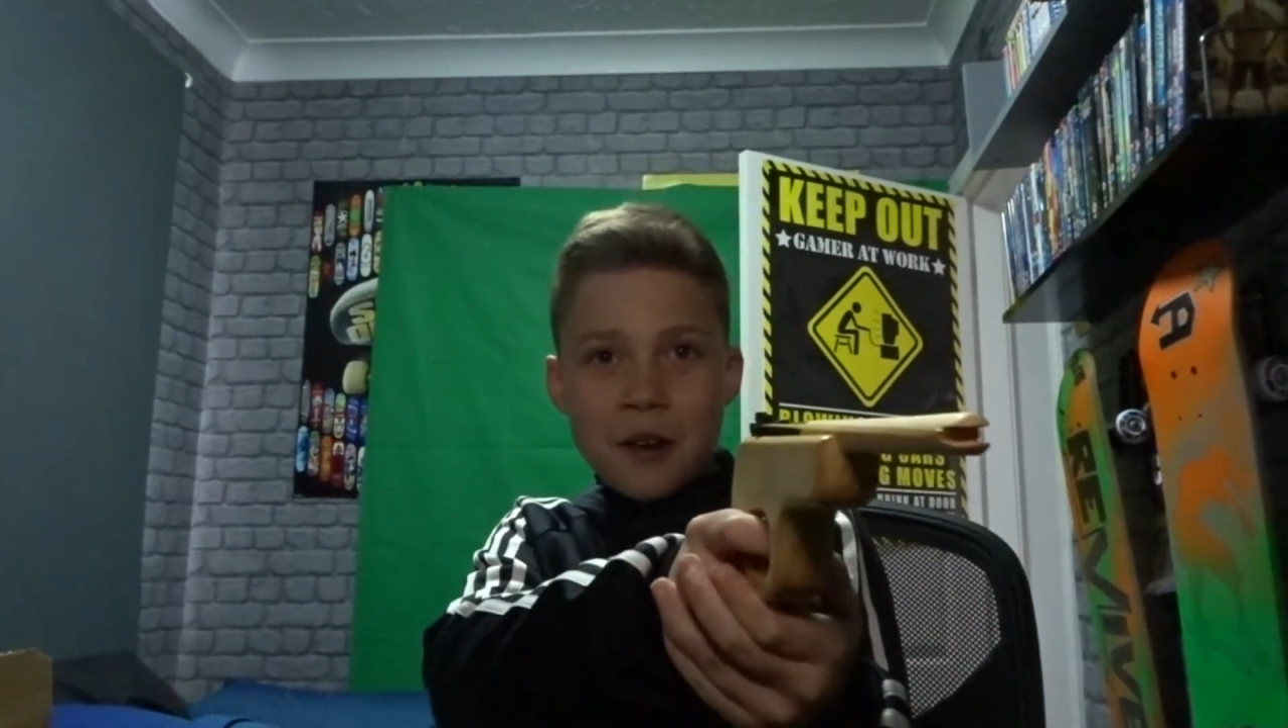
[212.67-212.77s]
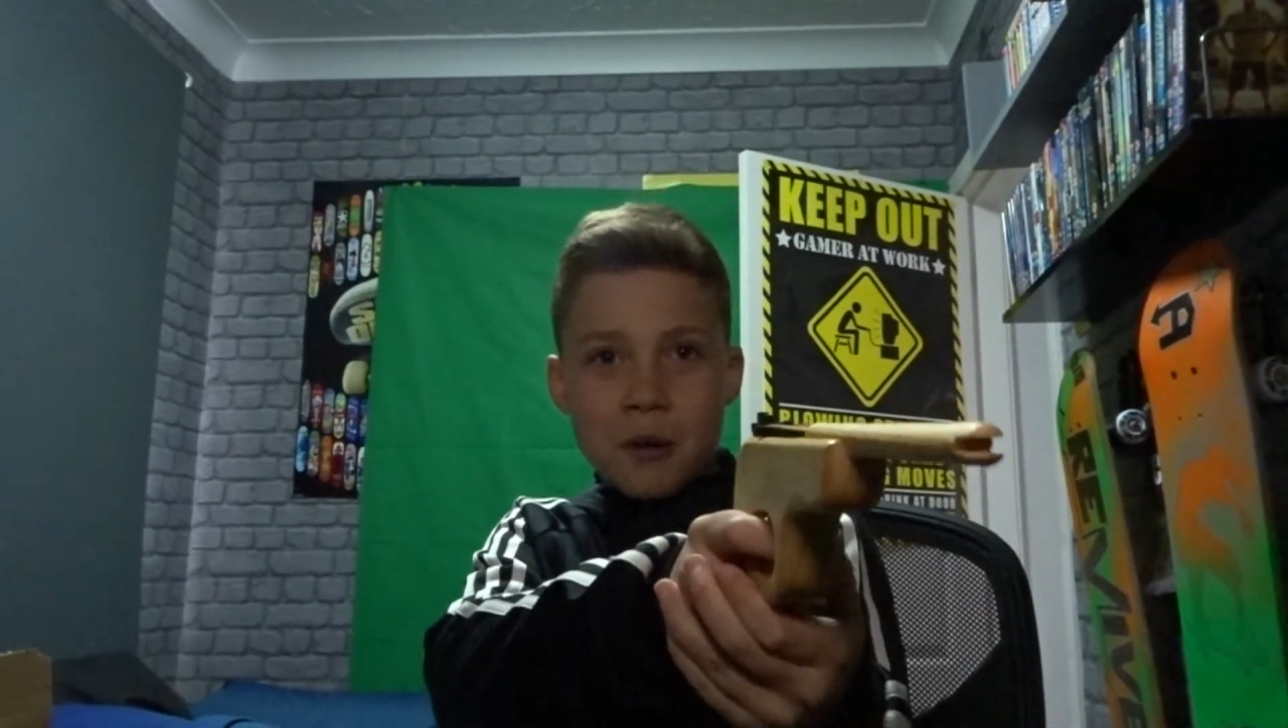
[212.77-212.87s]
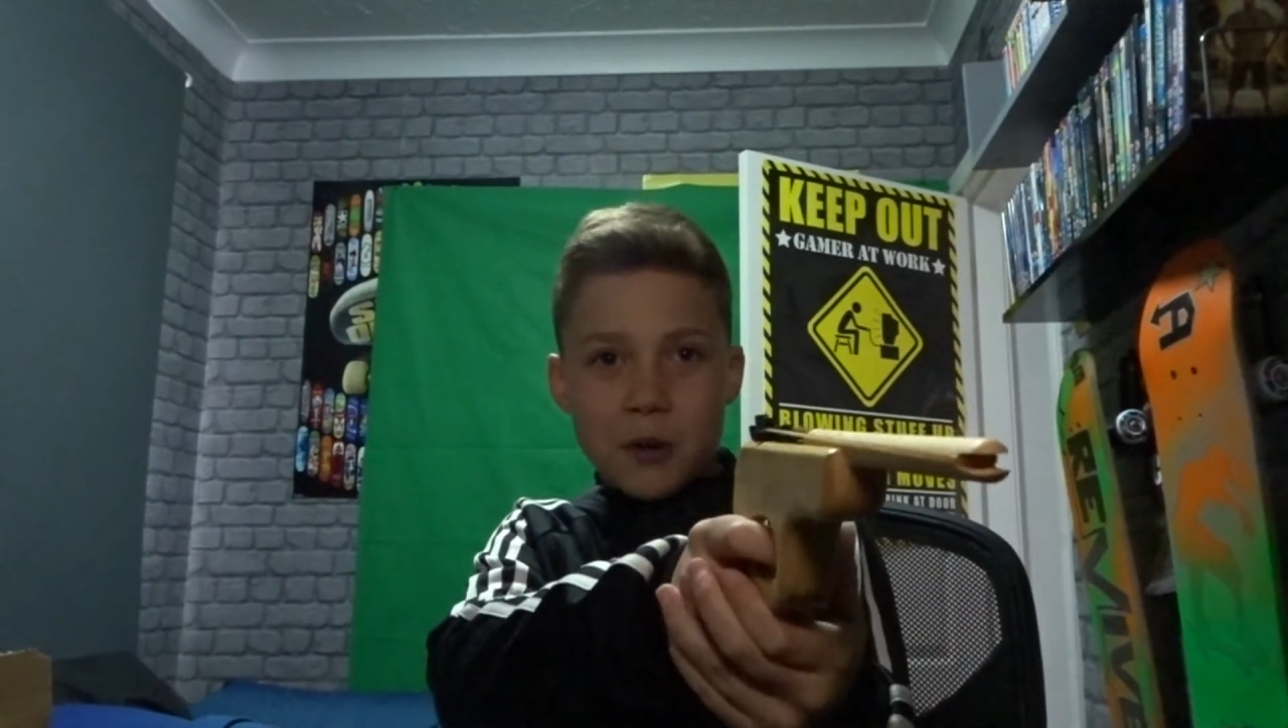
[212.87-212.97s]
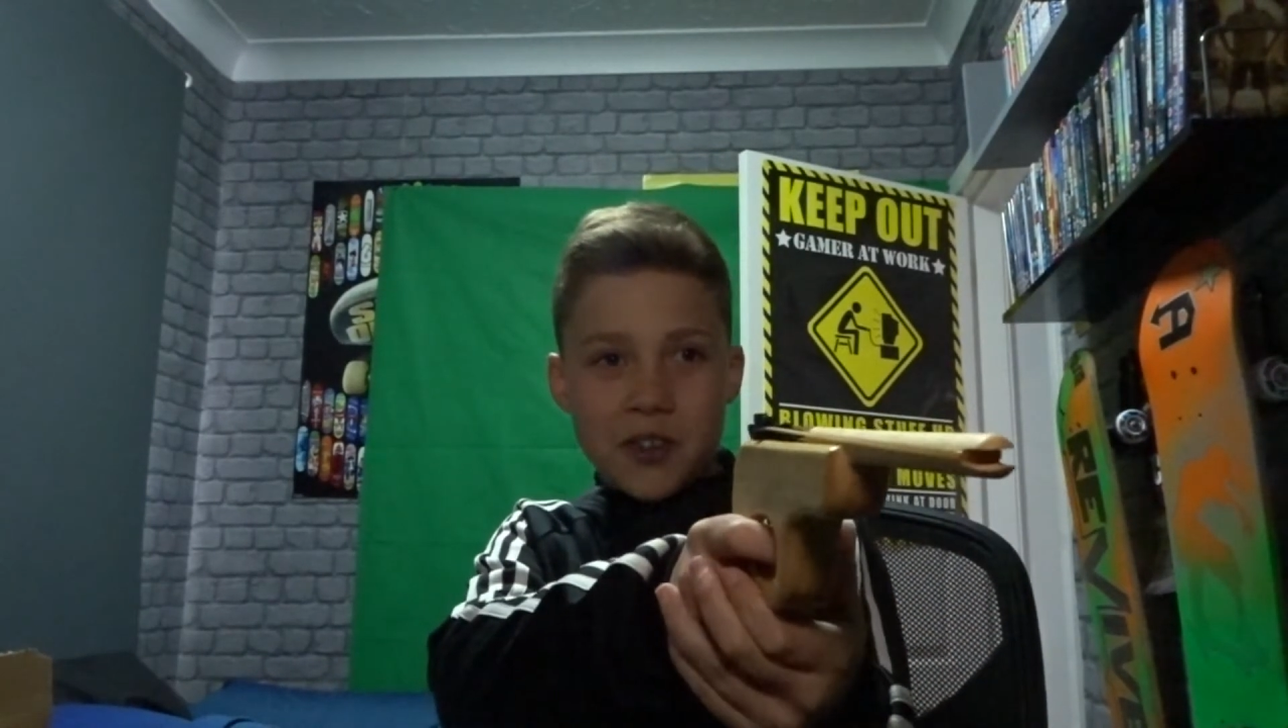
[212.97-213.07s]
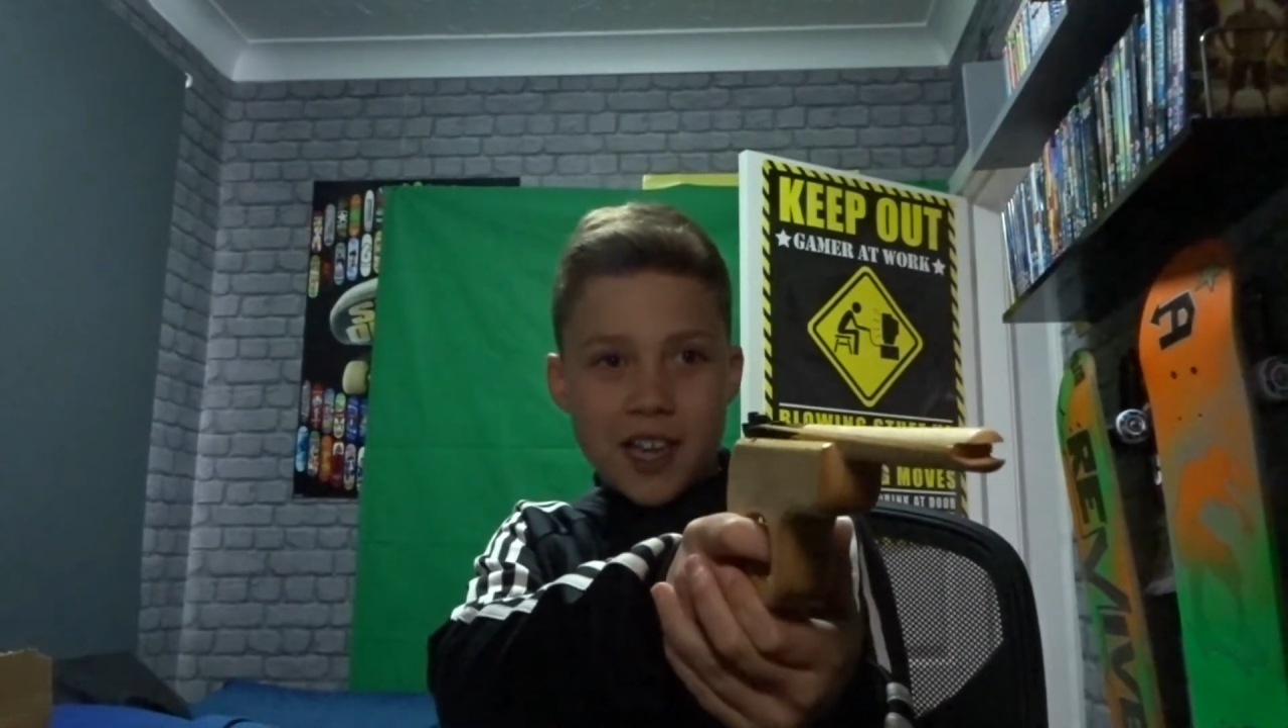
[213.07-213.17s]

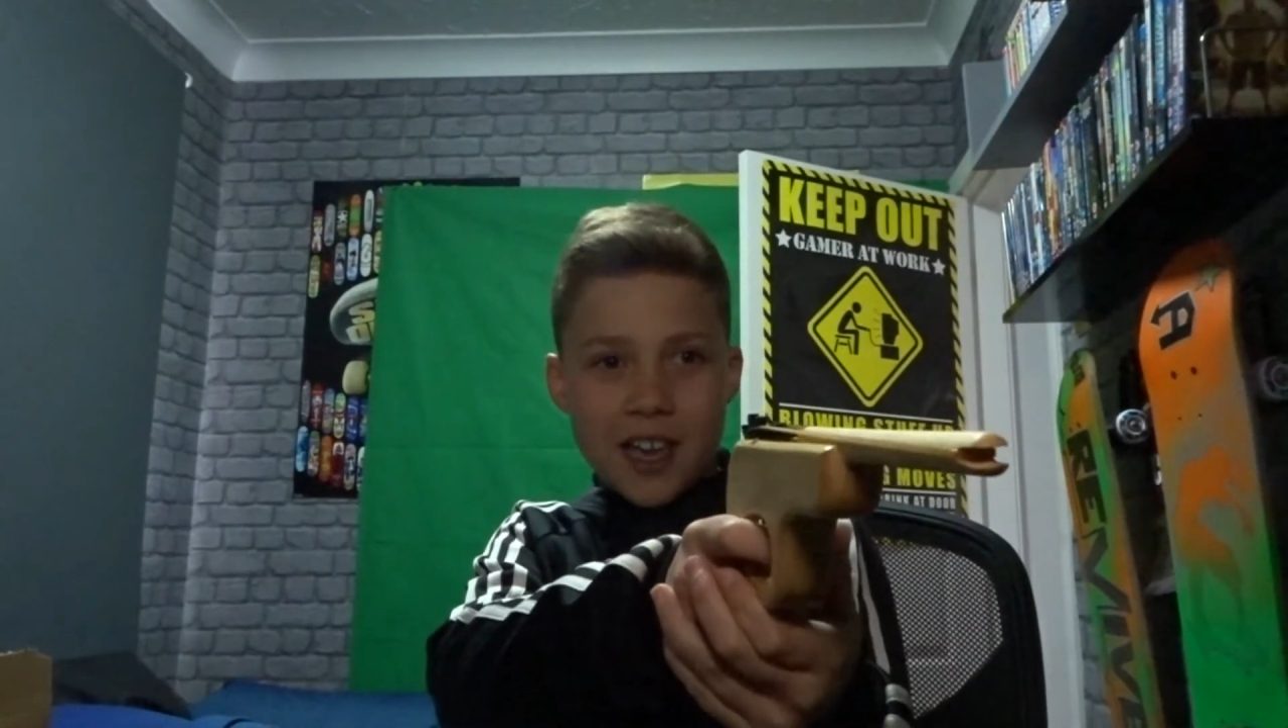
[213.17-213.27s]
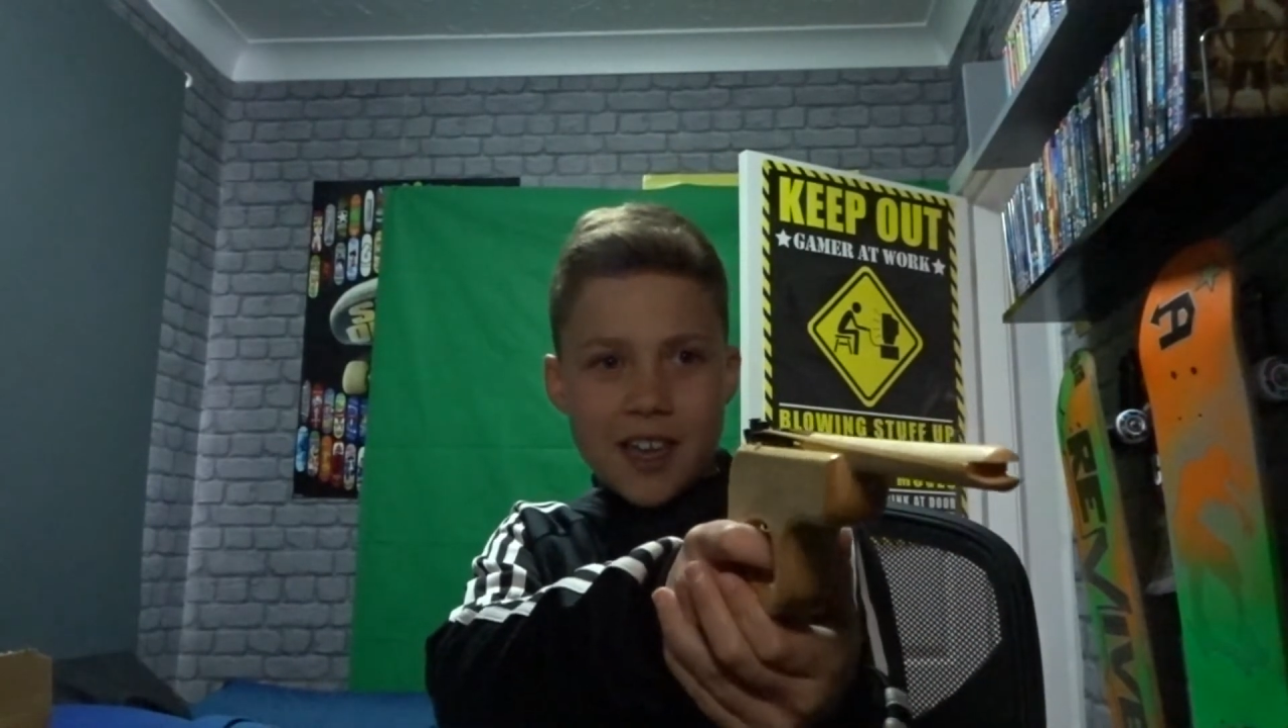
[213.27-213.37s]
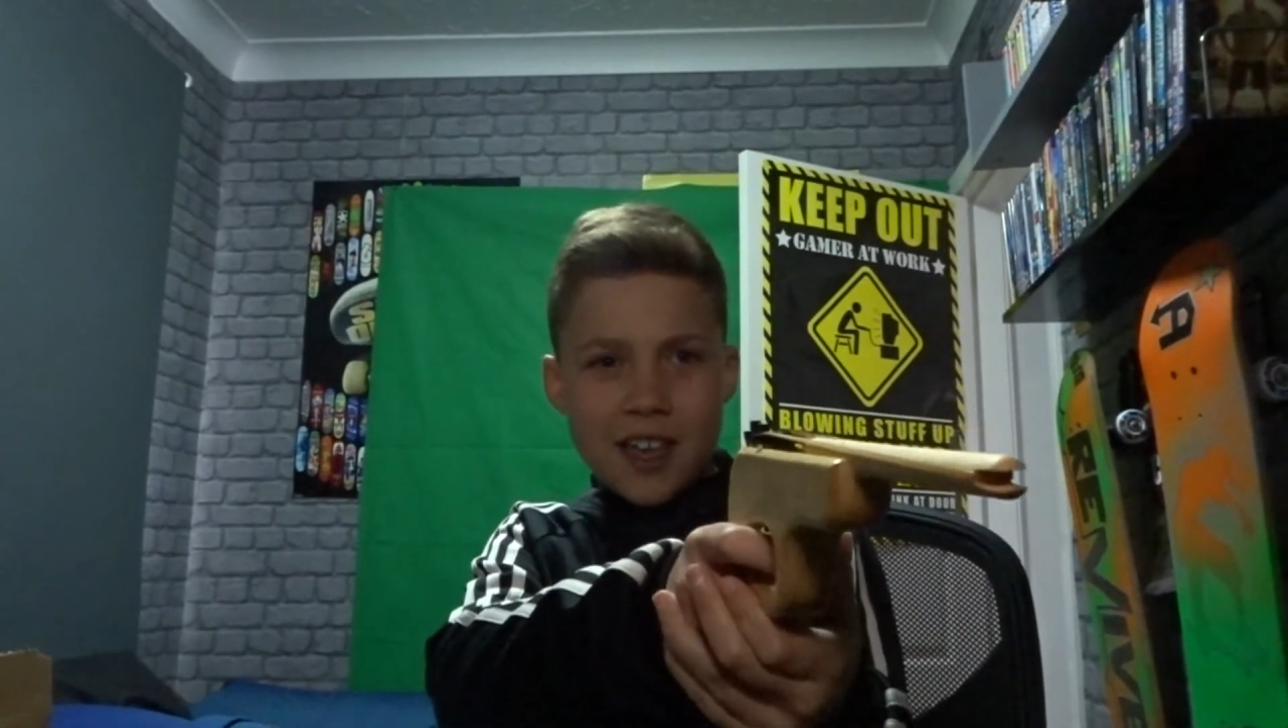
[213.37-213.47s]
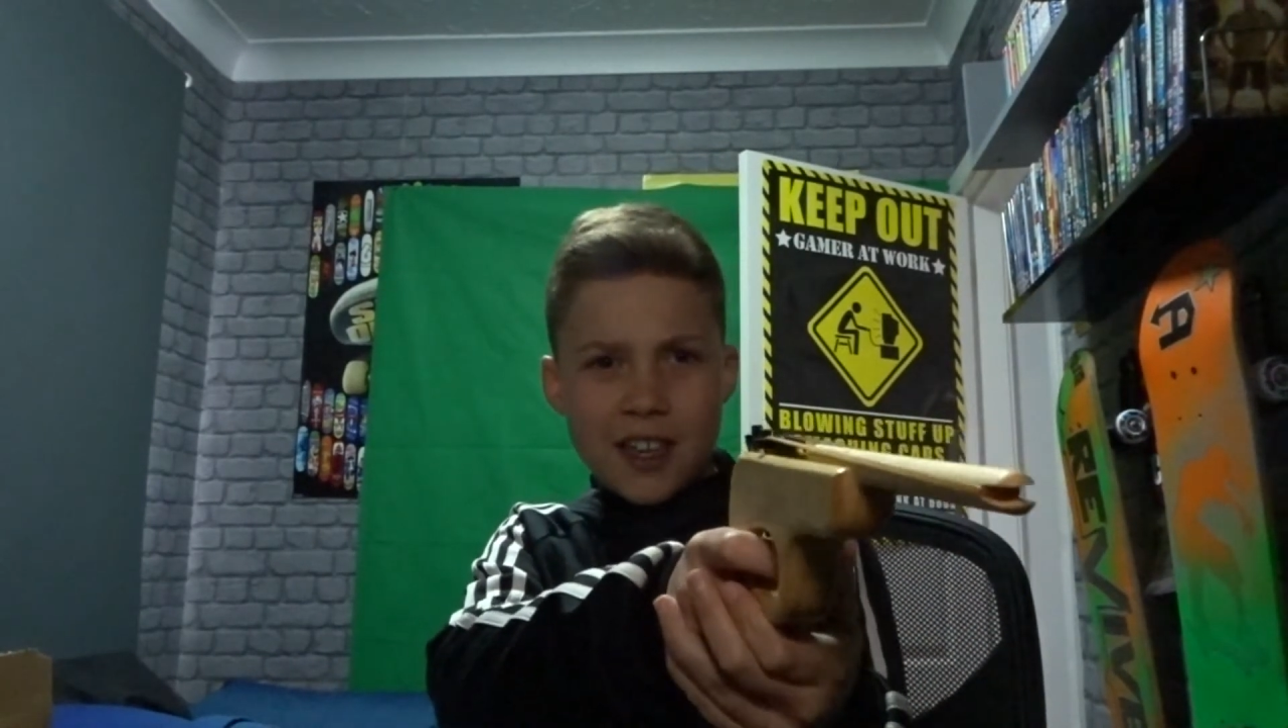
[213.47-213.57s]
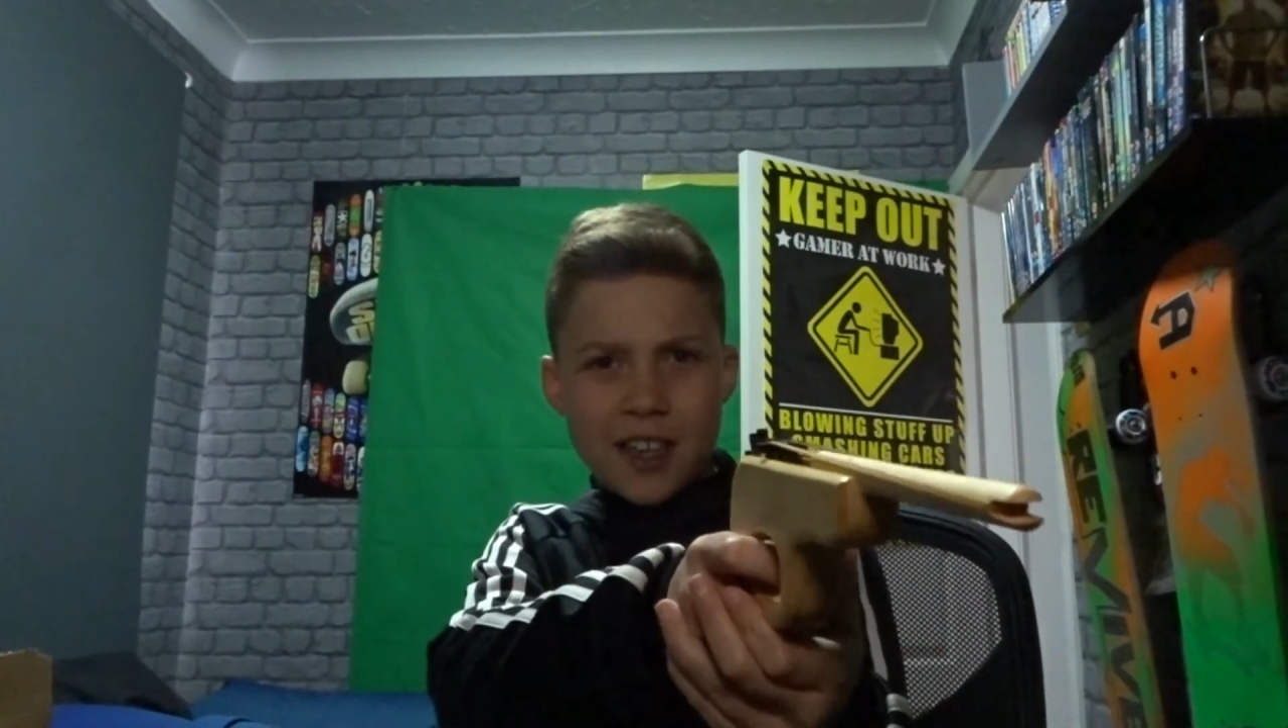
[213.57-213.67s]
we'll see.